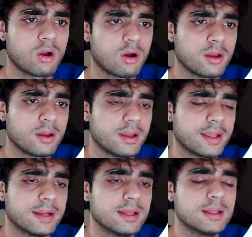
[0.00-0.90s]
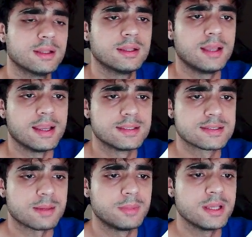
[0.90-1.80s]
and it
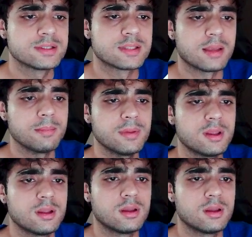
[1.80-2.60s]
just updates them